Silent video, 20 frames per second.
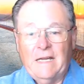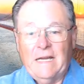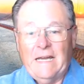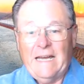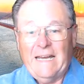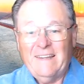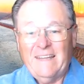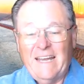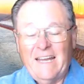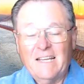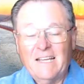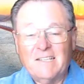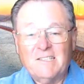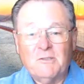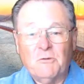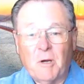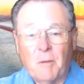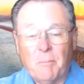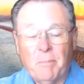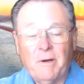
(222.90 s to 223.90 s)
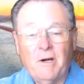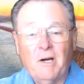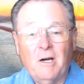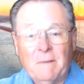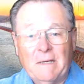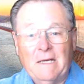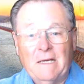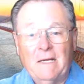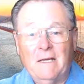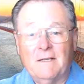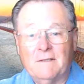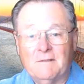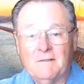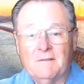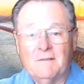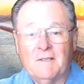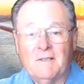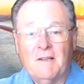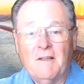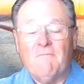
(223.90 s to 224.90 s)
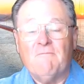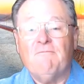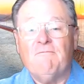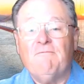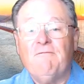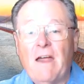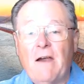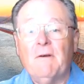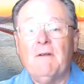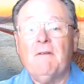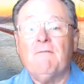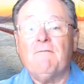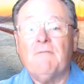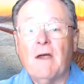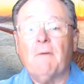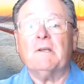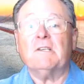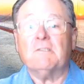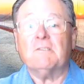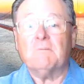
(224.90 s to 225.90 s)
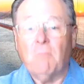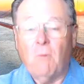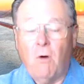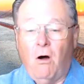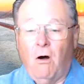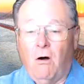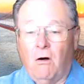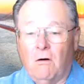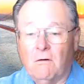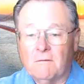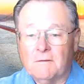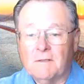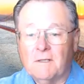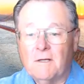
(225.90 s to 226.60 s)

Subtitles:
And the answer would appear to be very, very small.